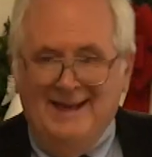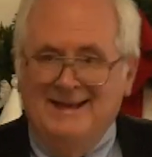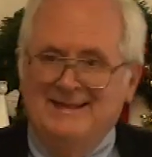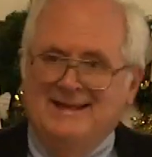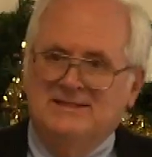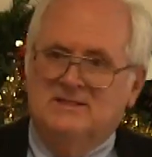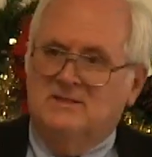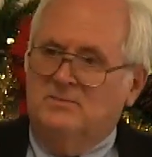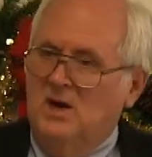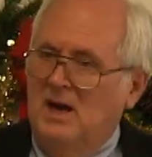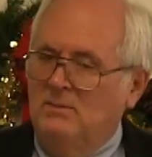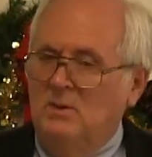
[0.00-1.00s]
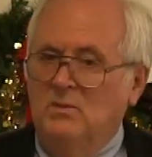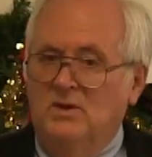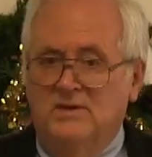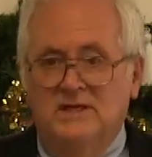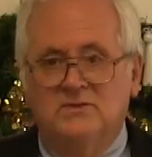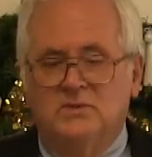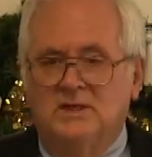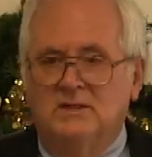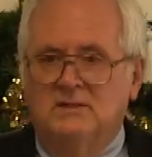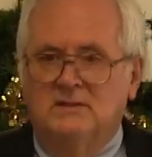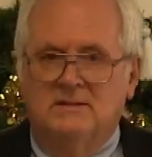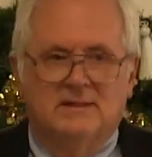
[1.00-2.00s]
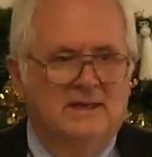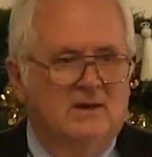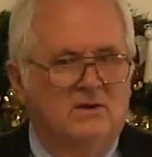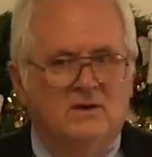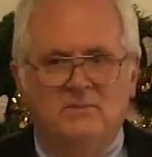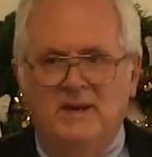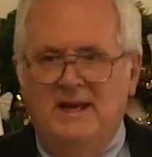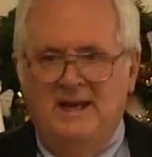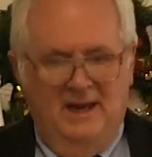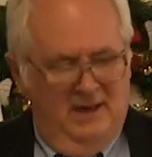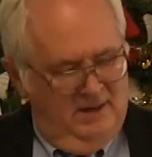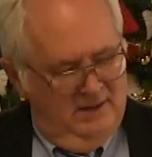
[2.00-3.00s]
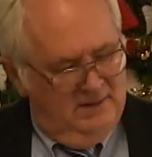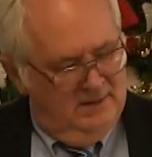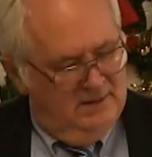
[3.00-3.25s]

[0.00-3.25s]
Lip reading: And that's the problem with Israel. They aren't obeying.